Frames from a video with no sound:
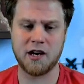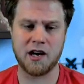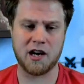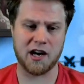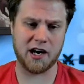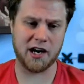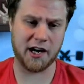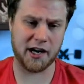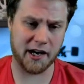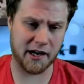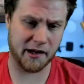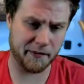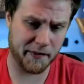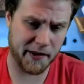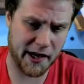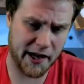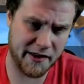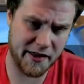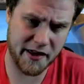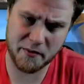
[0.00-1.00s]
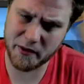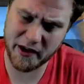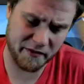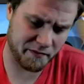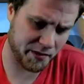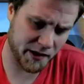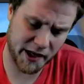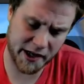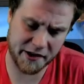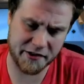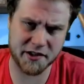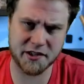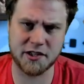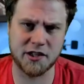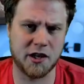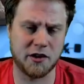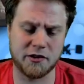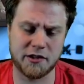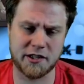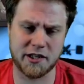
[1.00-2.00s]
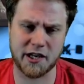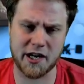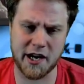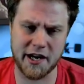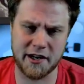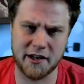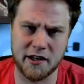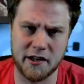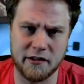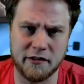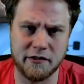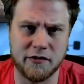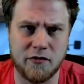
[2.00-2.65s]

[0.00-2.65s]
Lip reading: And then we have Blood on the Snows to kind of